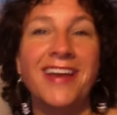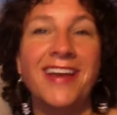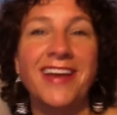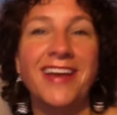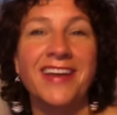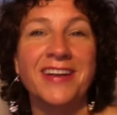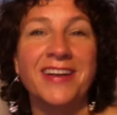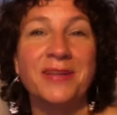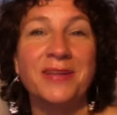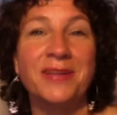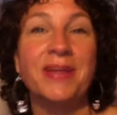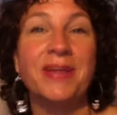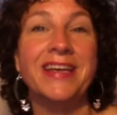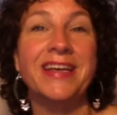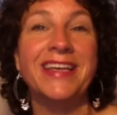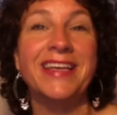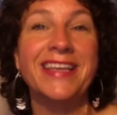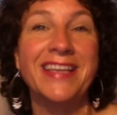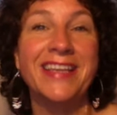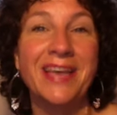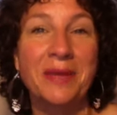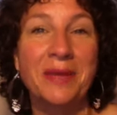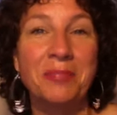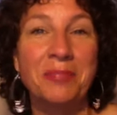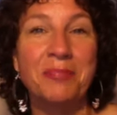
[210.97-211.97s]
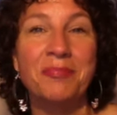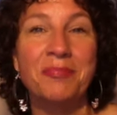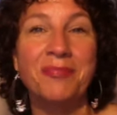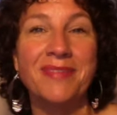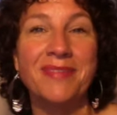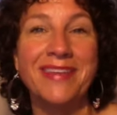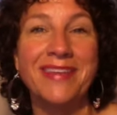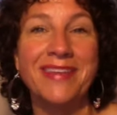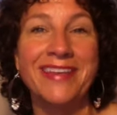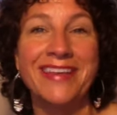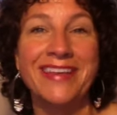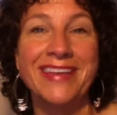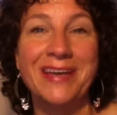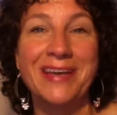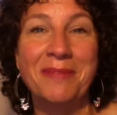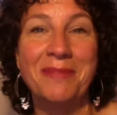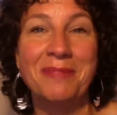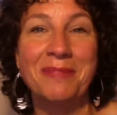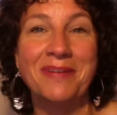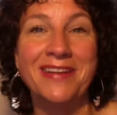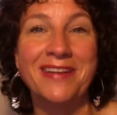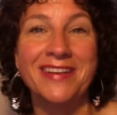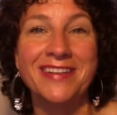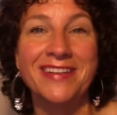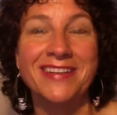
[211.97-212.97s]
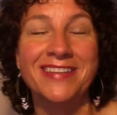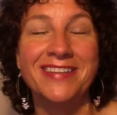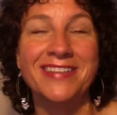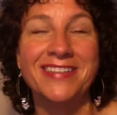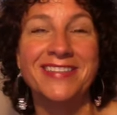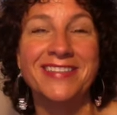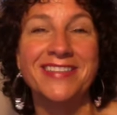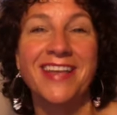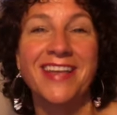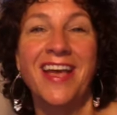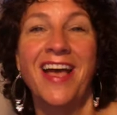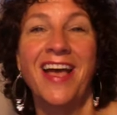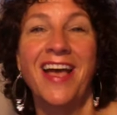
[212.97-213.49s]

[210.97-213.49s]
And I'm like, yep, it is.